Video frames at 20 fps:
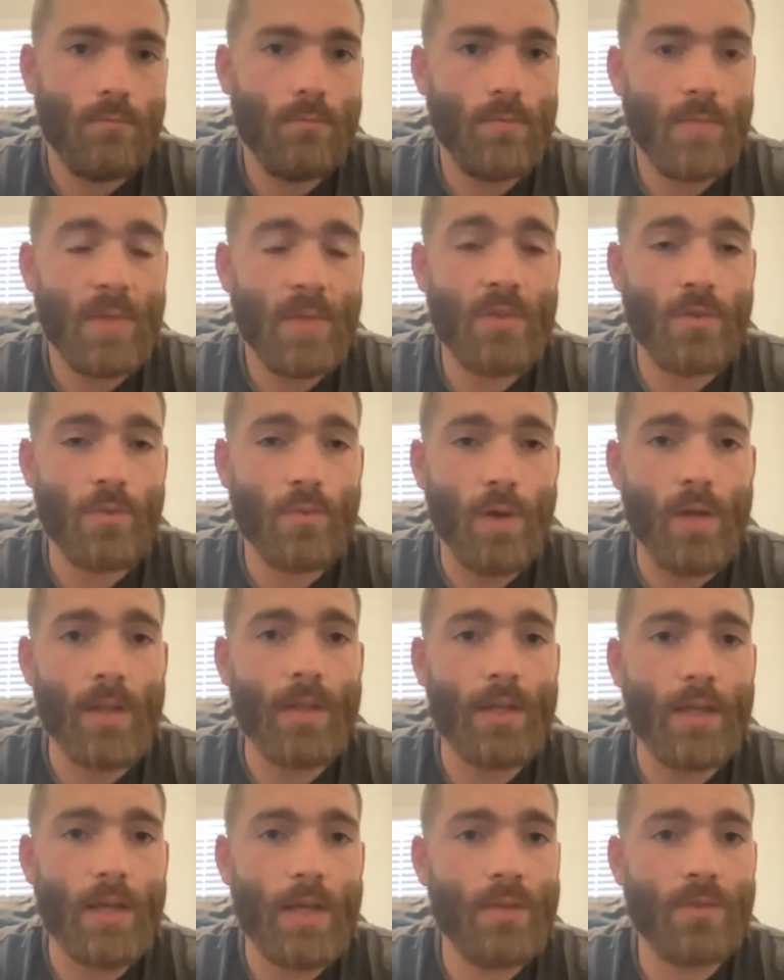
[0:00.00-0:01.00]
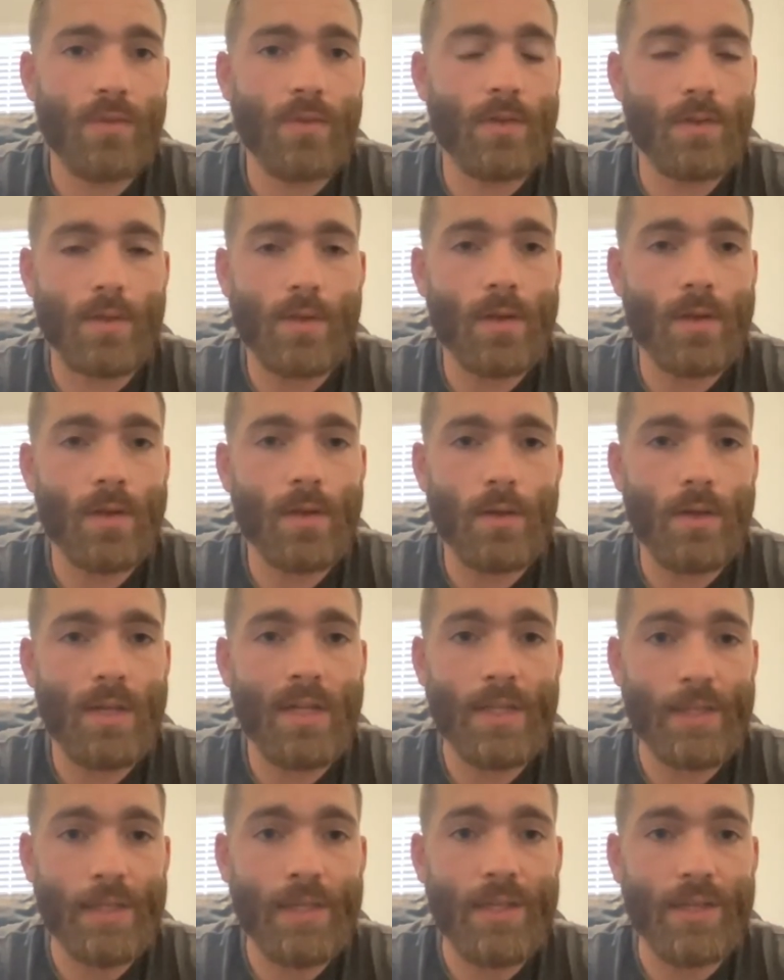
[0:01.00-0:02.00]
Isn't the
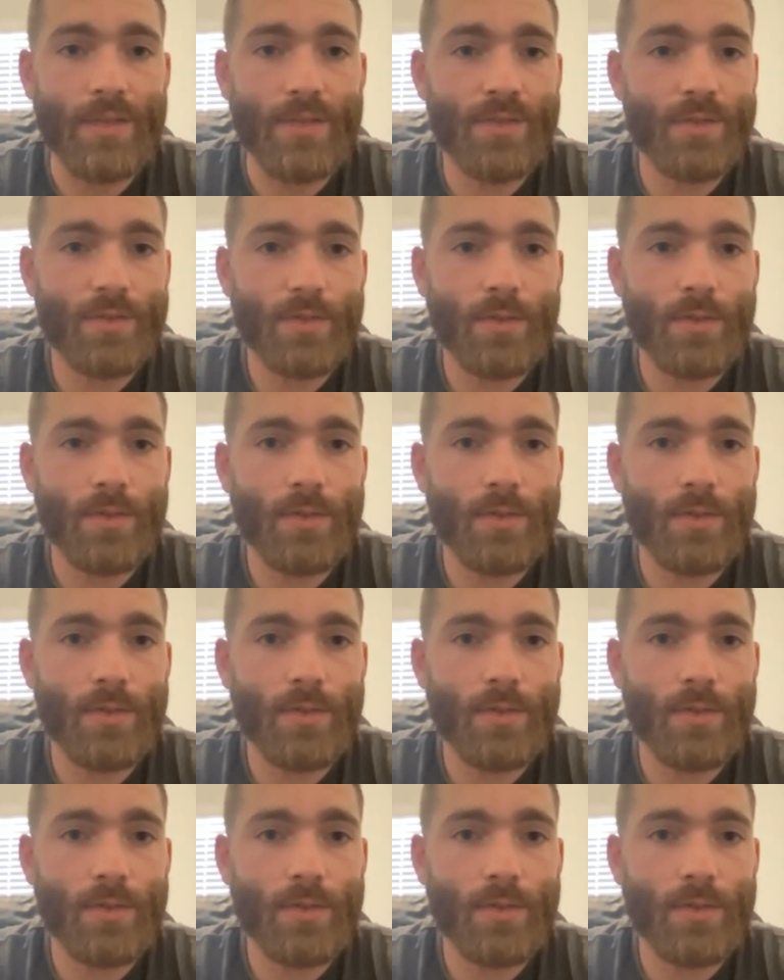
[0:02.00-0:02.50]
elites.